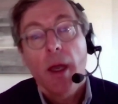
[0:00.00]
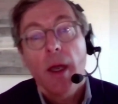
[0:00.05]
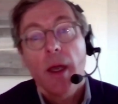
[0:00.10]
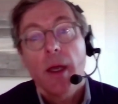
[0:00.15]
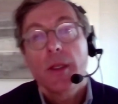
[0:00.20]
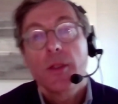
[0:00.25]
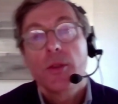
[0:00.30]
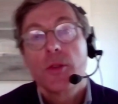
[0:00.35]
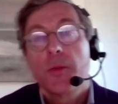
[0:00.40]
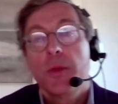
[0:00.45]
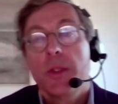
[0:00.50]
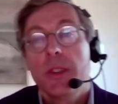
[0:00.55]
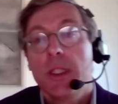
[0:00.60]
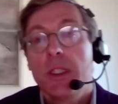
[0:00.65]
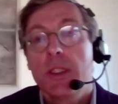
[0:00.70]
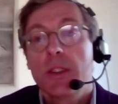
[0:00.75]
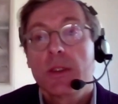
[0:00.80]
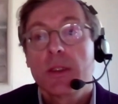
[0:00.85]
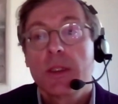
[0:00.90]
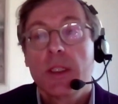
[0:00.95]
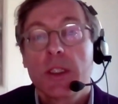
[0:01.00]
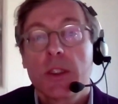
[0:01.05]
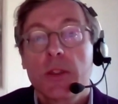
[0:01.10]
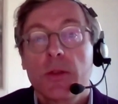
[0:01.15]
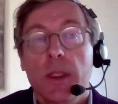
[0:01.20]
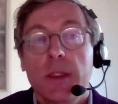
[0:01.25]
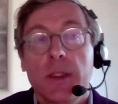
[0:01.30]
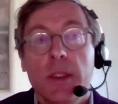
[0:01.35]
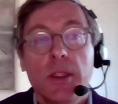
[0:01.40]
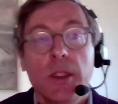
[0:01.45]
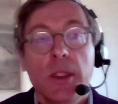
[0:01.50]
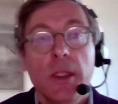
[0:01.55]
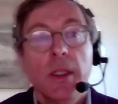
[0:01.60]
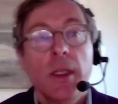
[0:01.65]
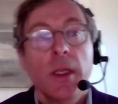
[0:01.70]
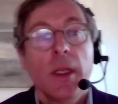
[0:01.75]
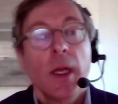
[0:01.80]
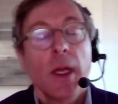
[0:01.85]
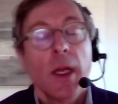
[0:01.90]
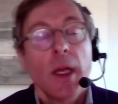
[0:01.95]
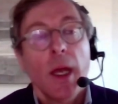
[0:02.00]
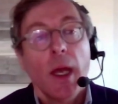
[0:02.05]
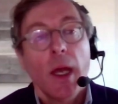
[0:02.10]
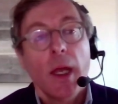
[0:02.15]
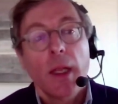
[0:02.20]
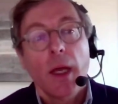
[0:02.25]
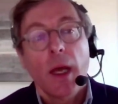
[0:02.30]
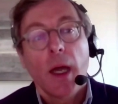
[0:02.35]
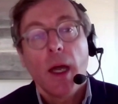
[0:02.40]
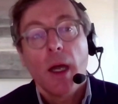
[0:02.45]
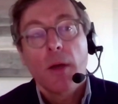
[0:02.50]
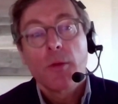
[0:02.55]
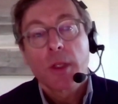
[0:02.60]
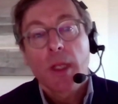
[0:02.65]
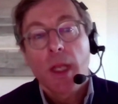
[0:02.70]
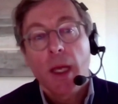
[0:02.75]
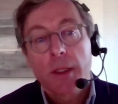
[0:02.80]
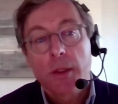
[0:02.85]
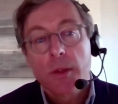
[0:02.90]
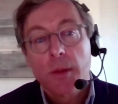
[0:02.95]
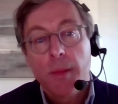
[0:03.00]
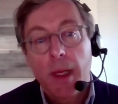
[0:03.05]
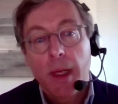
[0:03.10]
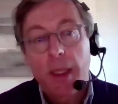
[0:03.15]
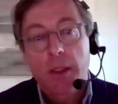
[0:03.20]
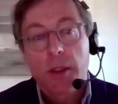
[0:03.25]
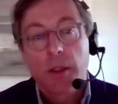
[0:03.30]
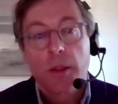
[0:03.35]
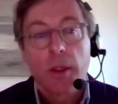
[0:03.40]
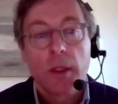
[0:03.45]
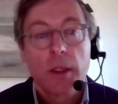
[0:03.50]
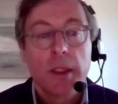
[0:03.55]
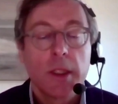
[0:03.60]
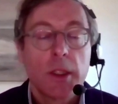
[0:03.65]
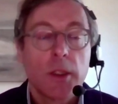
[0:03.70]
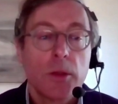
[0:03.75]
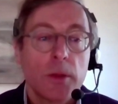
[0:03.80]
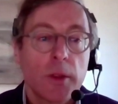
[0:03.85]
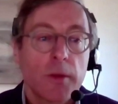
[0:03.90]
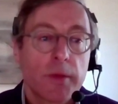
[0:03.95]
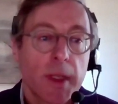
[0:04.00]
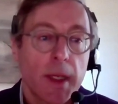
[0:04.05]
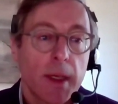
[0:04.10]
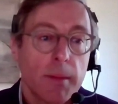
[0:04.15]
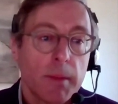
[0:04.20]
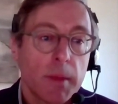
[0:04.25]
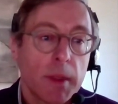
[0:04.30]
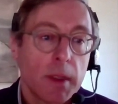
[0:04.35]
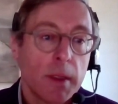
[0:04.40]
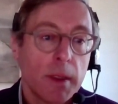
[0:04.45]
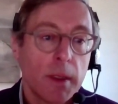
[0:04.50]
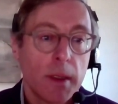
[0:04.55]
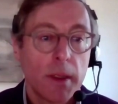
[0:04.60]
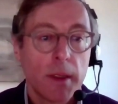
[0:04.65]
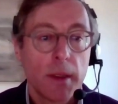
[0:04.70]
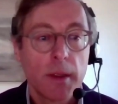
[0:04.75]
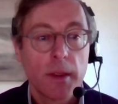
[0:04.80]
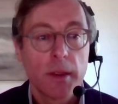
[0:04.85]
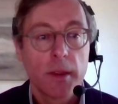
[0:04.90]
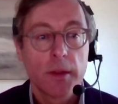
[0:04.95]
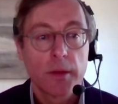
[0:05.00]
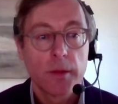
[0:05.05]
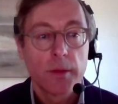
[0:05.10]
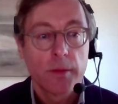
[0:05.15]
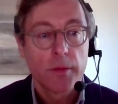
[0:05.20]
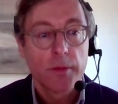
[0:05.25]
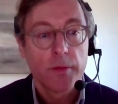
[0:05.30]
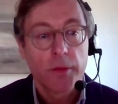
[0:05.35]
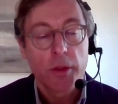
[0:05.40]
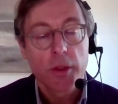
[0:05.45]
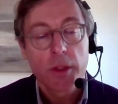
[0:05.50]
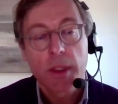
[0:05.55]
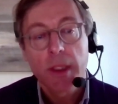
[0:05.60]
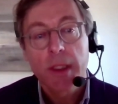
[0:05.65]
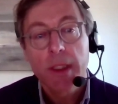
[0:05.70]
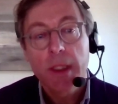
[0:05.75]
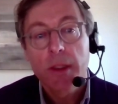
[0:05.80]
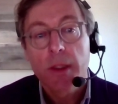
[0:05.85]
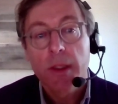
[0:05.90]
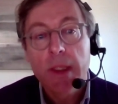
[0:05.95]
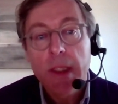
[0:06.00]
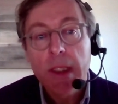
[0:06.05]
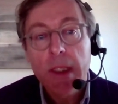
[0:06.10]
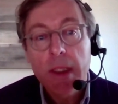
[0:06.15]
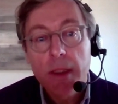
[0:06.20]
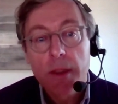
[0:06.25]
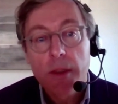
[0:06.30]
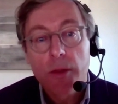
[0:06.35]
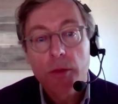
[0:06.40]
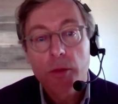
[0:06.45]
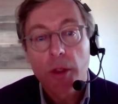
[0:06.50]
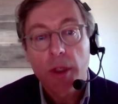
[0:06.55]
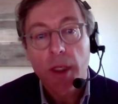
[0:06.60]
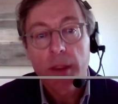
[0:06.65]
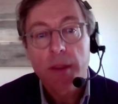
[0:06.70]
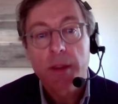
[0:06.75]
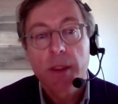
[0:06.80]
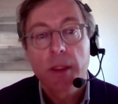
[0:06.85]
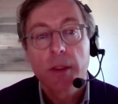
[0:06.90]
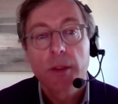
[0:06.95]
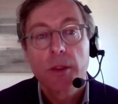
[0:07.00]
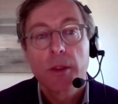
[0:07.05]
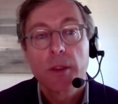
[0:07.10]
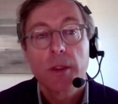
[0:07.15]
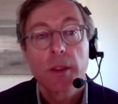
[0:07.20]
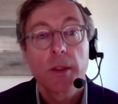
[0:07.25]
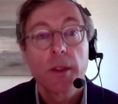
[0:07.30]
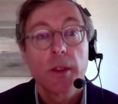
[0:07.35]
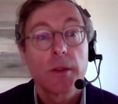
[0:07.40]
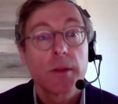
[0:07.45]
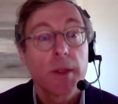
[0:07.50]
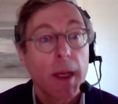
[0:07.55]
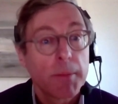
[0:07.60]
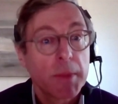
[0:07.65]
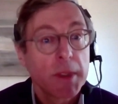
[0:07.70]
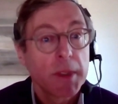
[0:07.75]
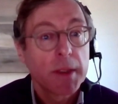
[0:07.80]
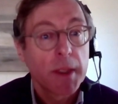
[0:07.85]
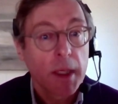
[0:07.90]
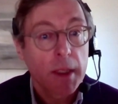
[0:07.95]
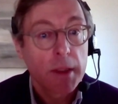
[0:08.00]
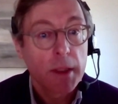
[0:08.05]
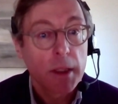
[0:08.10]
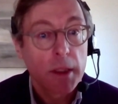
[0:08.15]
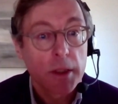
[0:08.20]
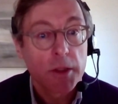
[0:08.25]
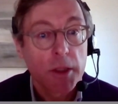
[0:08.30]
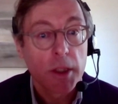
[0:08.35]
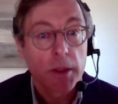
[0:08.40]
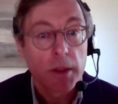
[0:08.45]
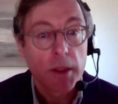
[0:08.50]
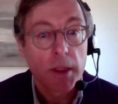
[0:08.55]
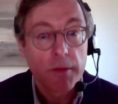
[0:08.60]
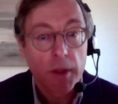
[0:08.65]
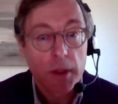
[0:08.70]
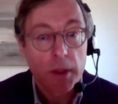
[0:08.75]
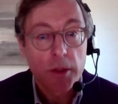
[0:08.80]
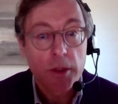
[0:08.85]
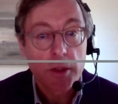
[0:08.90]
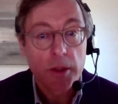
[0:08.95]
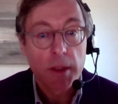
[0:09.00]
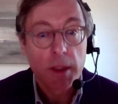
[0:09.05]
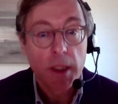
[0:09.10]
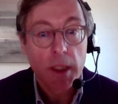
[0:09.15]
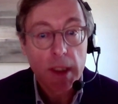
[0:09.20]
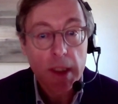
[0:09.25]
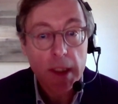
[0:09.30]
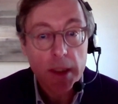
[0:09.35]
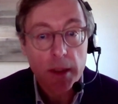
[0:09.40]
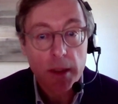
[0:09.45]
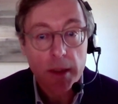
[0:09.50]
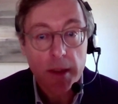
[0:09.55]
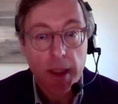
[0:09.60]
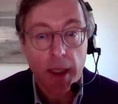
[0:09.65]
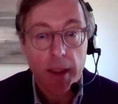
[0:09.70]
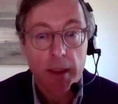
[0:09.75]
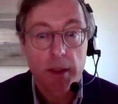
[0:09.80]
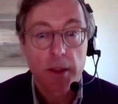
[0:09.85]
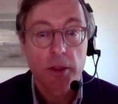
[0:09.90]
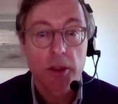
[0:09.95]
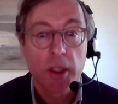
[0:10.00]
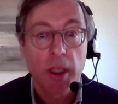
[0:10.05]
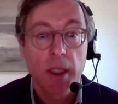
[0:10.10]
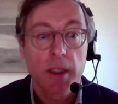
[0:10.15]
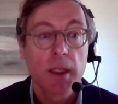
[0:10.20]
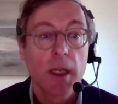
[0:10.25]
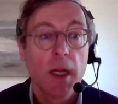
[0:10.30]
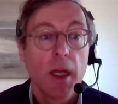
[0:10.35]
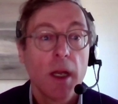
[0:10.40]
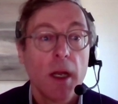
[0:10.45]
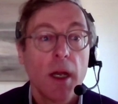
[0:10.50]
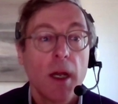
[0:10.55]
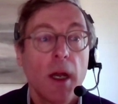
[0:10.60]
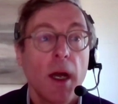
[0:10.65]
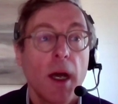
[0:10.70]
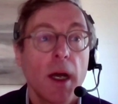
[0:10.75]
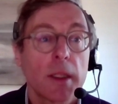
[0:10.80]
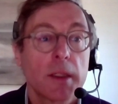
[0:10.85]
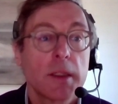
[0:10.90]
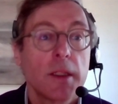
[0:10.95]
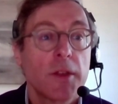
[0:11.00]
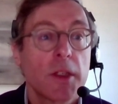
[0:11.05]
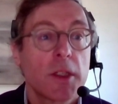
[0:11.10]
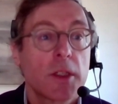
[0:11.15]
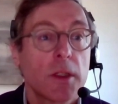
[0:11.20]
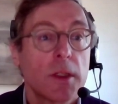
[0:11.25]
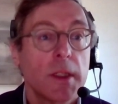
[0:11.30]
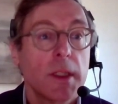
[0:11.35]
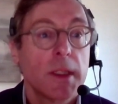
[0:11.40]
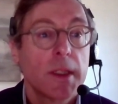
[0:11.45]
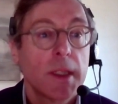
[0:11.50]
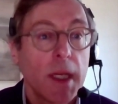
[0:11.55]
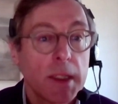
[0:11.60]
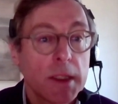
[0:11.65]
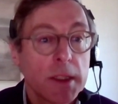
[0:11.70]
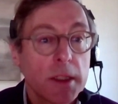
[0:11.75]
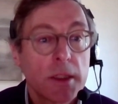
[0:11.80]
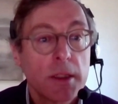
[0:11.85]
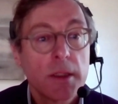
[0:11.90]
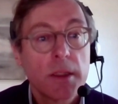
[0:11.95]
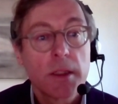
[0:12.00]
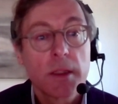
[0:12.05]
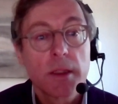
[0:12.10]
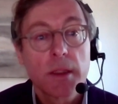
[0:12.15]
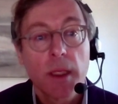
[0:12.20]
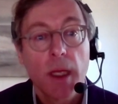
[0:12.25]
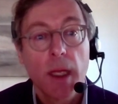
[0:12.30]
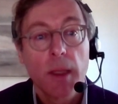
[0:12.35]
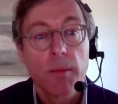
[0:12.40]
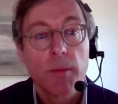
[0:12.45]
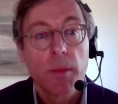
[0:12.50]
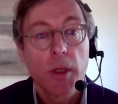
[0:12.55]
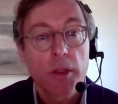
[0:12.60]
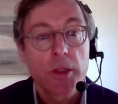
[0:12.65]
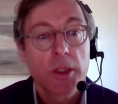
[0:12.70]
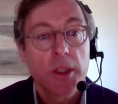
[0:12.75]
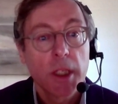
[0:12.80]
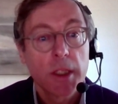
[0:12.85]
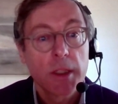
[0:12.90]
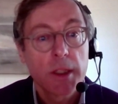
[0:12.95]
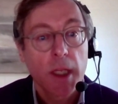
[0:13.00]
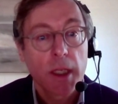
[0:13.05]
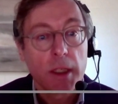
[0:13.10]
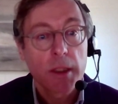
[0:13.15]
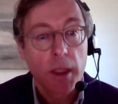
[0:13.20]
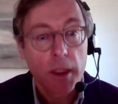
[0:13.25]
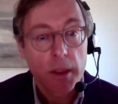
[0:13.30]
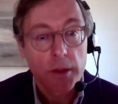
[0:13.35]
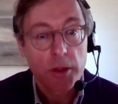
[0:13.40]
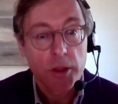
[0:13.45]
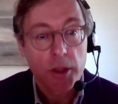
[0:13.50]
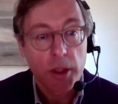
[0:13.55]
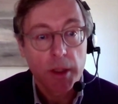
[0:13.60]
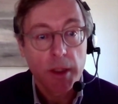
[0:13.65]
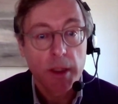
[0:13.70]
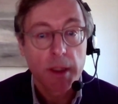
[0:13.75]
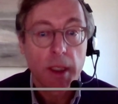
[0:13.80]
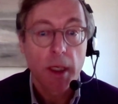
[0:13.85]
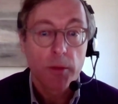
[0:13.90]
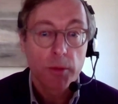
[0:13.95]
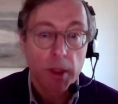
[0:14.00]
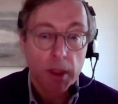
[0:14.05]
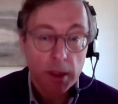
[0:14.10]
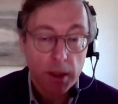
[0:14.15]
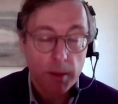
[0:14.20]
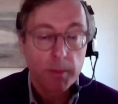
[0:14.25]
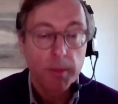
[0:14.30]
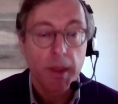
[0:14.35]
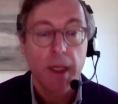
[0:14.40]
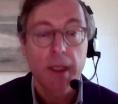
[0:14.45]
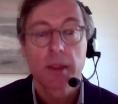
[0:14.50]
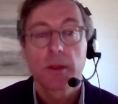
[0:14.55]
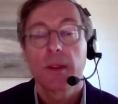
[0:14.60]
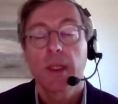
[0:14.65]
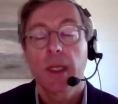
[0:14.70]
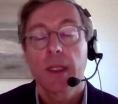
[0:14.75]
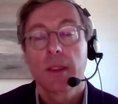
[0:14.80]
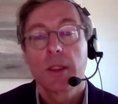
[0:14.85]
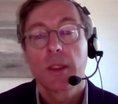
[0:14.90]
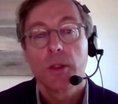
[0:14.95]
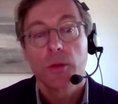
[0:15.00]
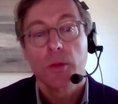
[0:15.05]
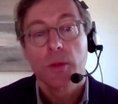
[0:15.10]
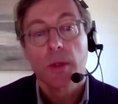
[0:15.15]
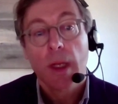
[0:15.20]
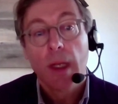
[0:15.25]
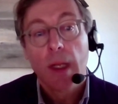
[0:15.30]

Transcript: European eJustice strategy, and I would like to mention only 2 of them. Firstly, the need to consider the rapid technological evolution in legal tech, such as artificial intelligence and blockchain technology, and I will come back to that too.